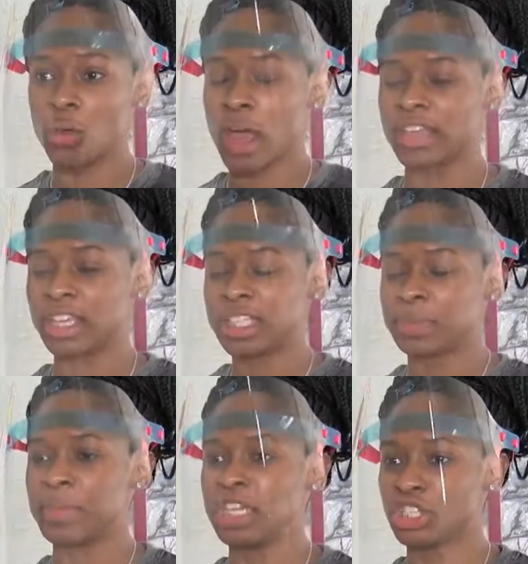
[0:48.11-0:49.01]
a way that
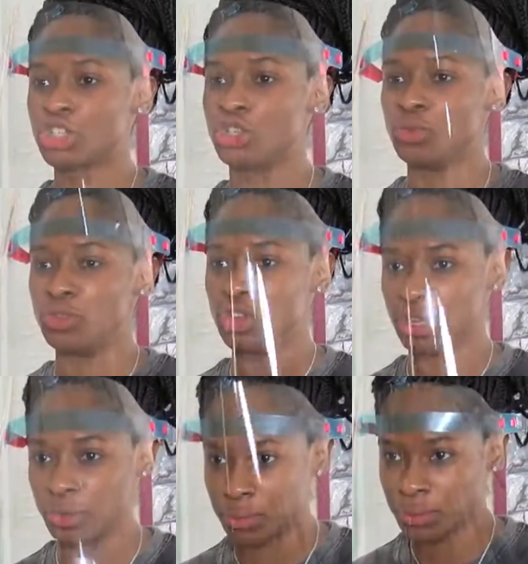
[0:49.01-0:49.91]
speaks to
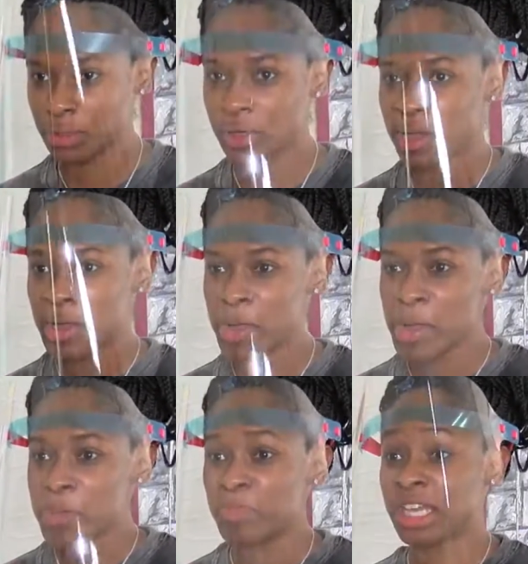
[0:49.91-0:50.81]
you.
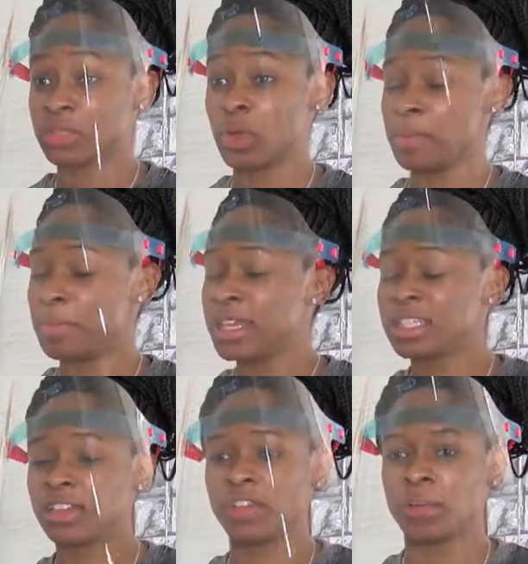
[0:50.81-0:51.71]
Because what it
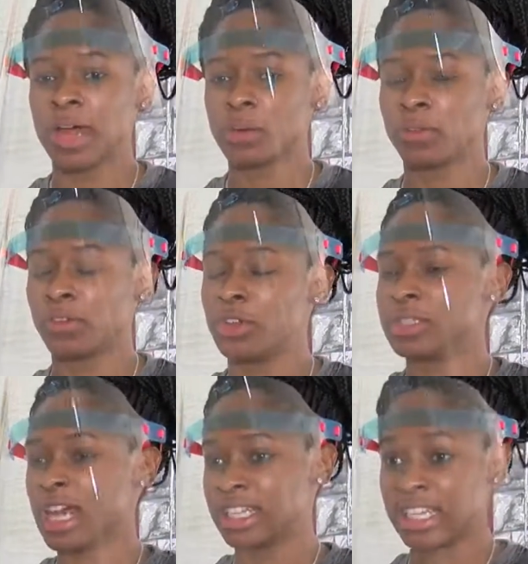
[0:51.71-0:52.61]
means to defend black women for
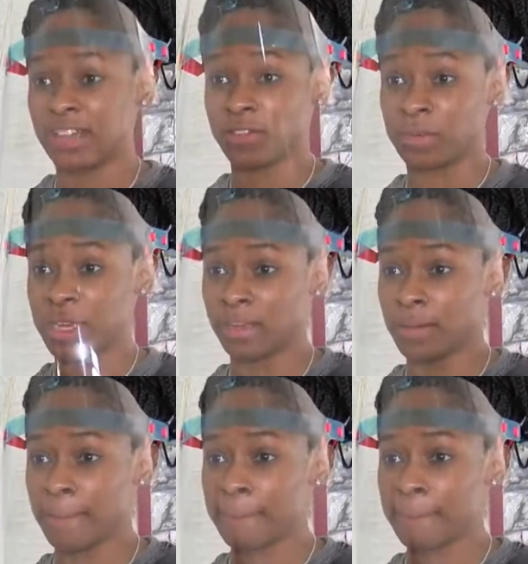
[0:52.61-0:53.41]
you is not the same for me.